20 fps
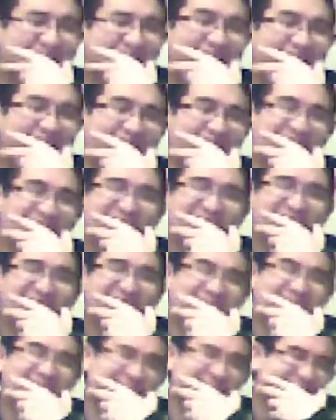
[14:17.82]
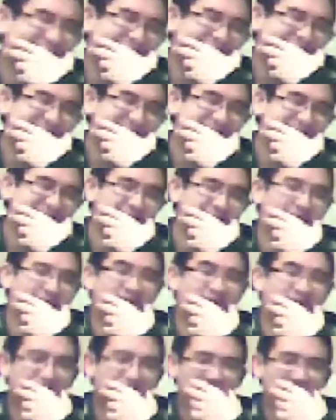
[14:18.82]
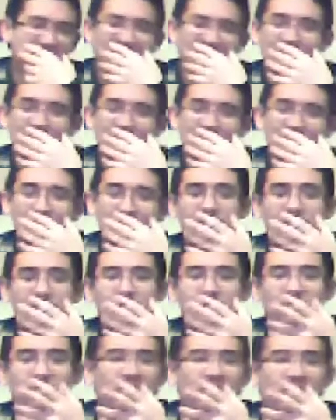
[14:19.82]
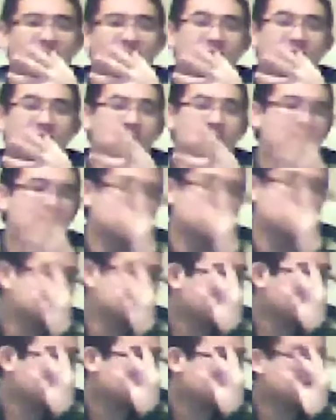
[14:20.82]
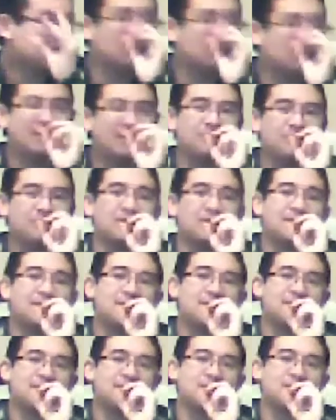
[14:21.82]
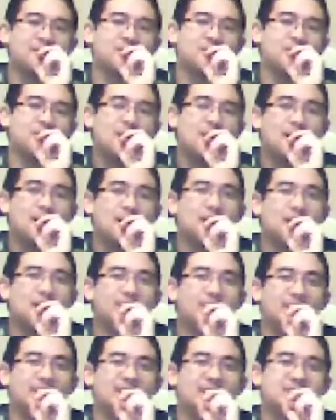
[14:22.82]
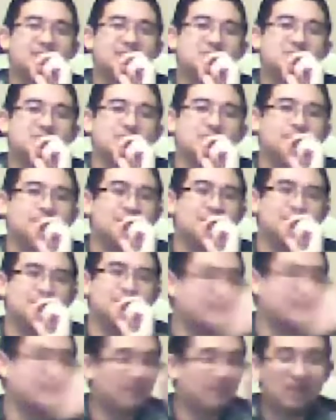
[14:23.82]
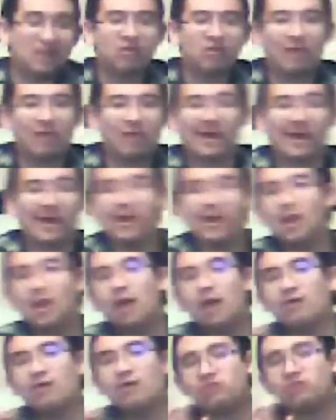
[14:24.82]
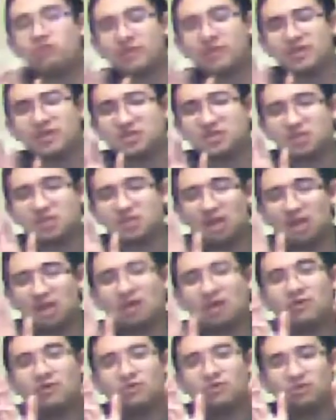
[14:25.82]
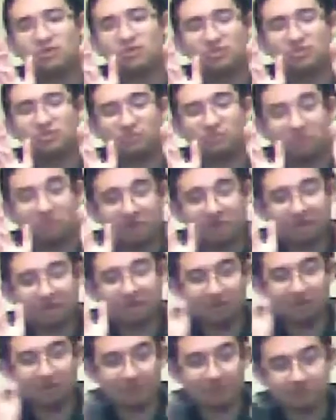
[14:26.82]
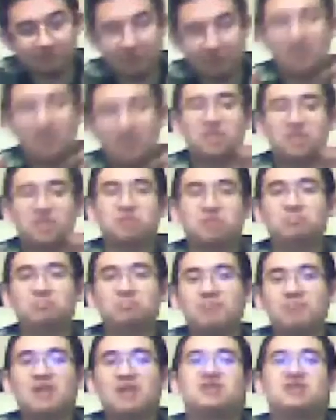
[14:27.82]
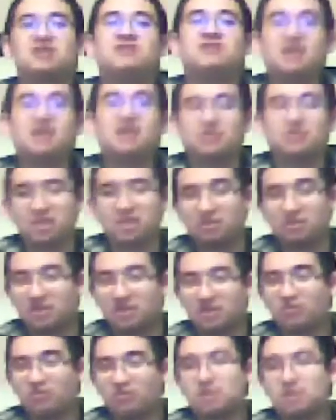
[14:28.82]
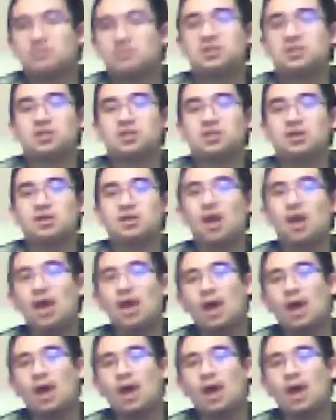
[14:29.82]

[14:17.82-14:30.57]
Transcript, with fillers: they announced. I think they put in Rainmaker. Did that come out a little a little a little bit later? But either way, for this for for the next massive DLC update for Splatoon,